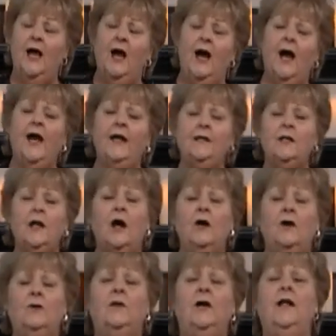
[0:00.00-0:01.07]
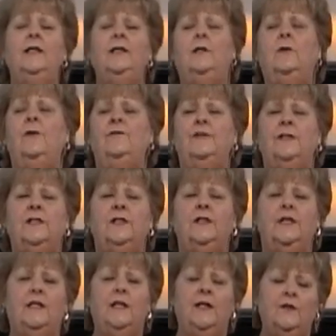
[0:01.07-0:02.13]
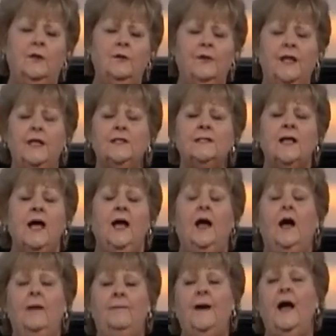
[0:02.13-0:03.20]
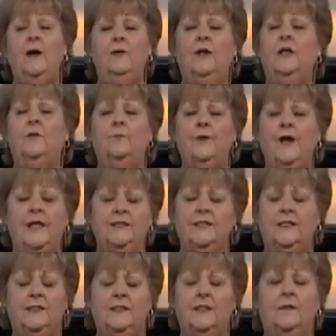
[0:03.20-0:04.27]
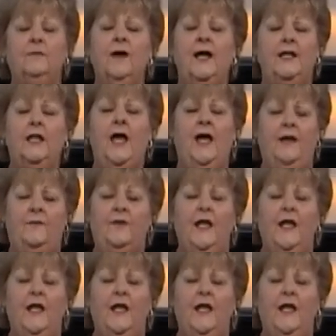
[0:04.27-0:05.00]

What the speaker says: I know unequivocally that there is a power and presence in my life